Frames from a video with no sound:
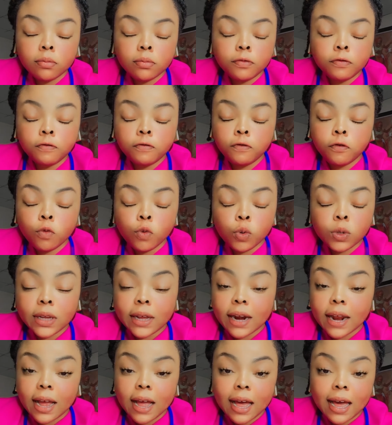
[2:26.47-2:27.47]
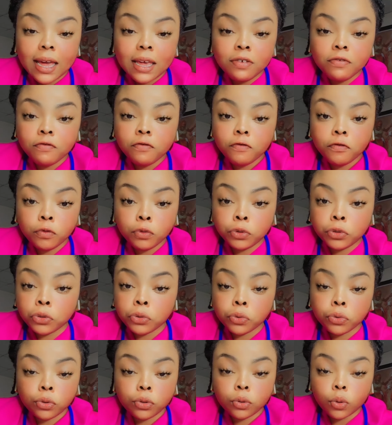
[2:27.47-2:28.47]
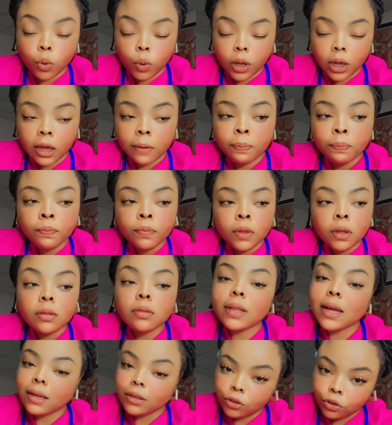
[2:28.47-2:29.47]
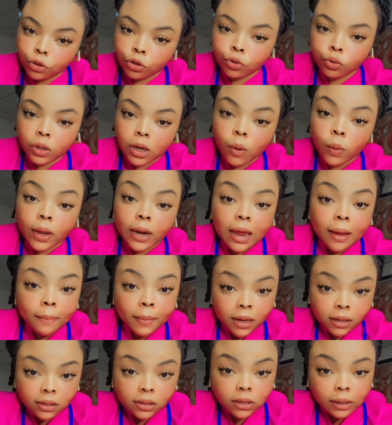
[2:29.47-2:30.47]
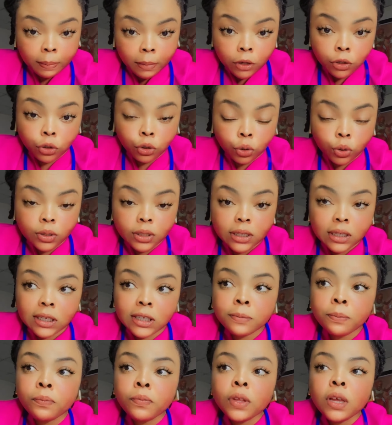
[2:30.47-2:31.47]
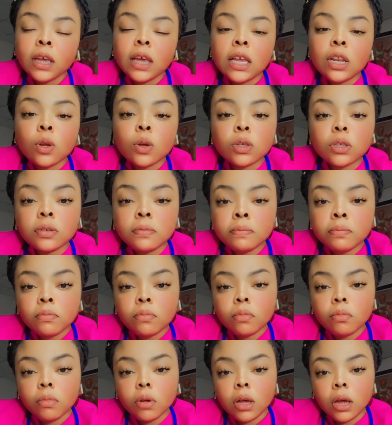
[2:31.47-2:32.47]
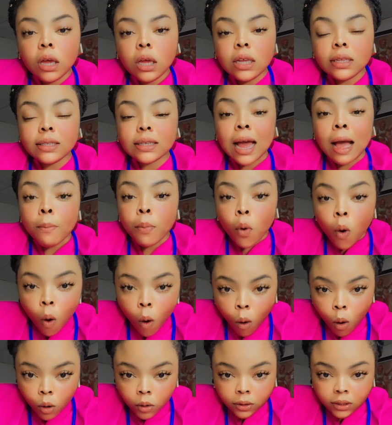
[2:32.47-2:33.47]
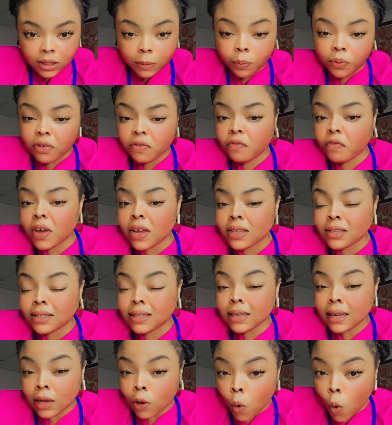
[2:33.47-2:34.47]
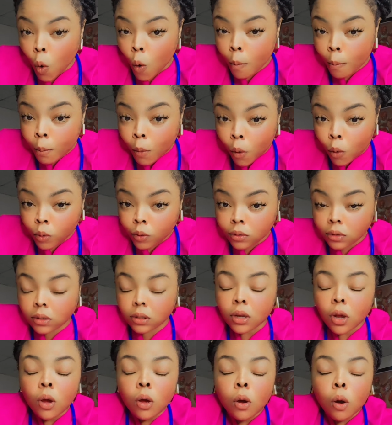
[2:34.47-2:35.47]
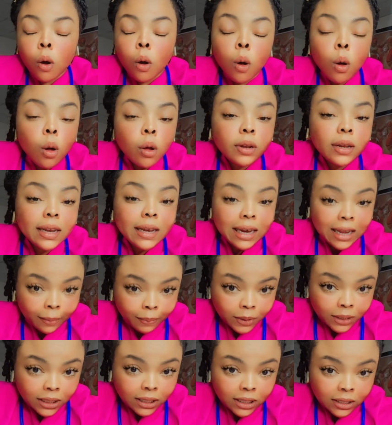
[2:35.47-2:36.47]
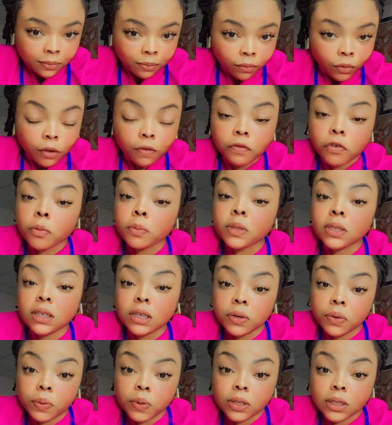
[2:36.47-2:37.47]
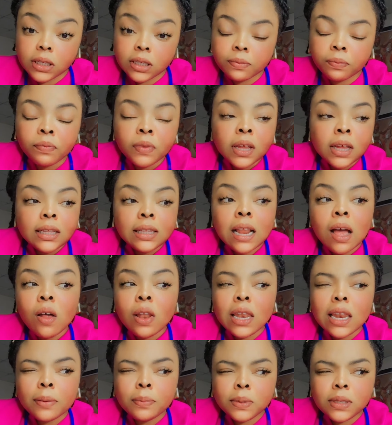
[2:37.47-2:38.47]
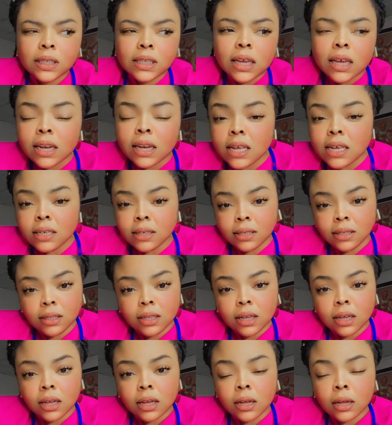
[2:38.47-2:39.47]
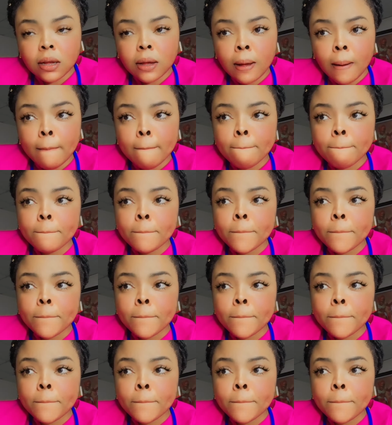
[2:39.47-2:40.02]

food that are high in fructose, okay, that's sugar. When I mentioned this, it doesn't, it abhors, it prevents the hormones called leptin from secreting. Now, leptin is the